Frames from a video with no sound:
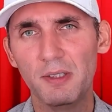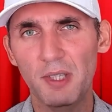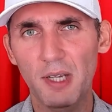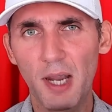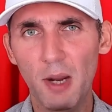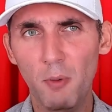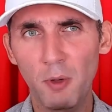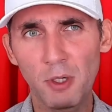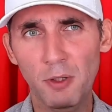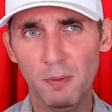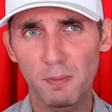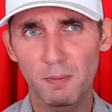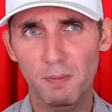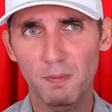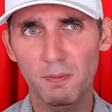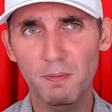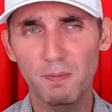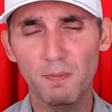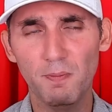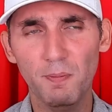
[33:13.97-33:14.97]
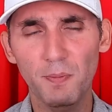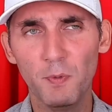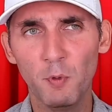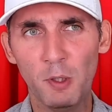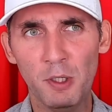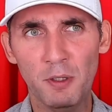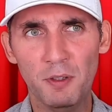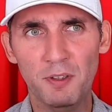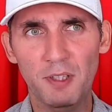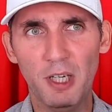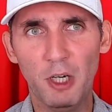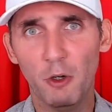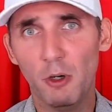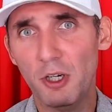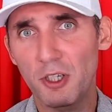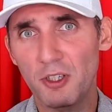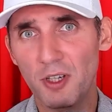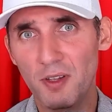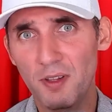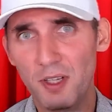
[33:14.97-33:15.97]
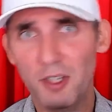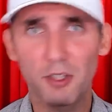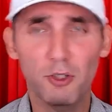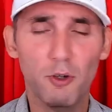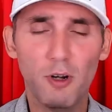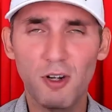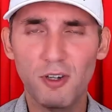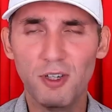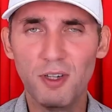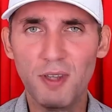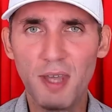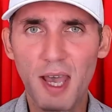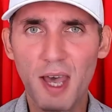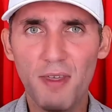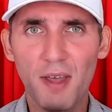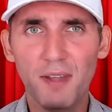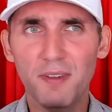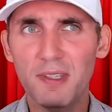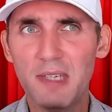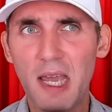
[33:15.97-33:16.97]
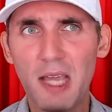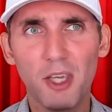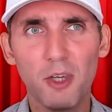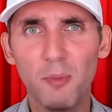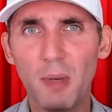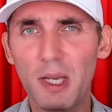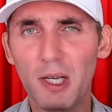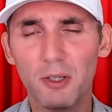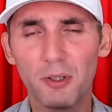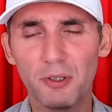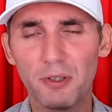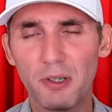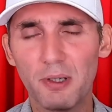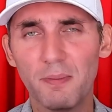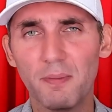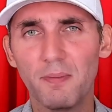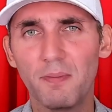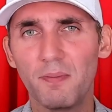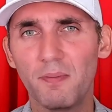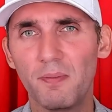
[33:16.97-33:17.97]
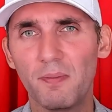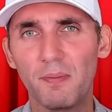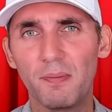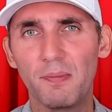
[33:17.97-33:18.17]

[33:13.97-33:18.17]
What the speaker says: Today, when you see Christian this, Christian that, that's an ecumenical term.